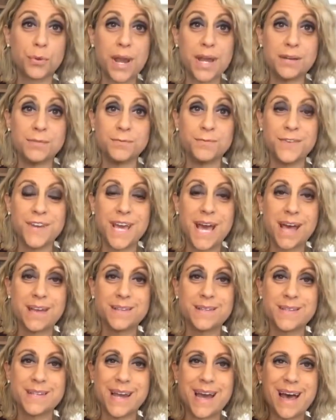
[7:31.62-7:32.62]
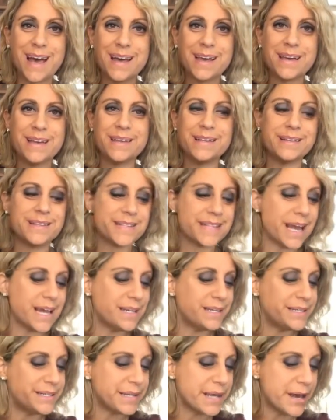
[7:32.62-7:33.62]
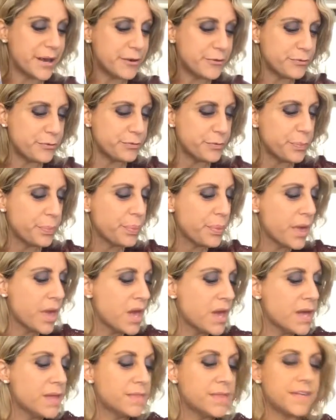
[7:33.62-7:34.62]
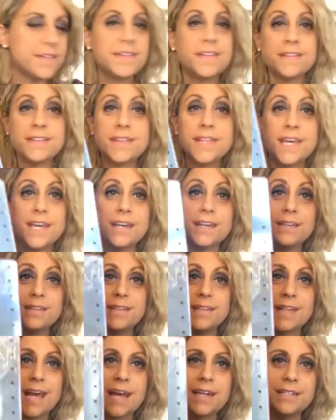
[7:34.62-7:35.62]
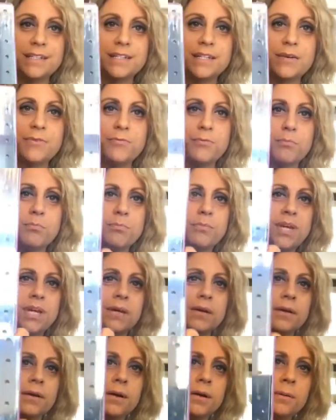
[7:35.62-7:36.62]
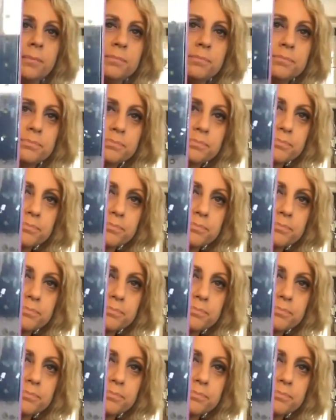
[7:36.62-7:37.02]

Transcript: Grand Fiesta incentive. This is the incentive mirror.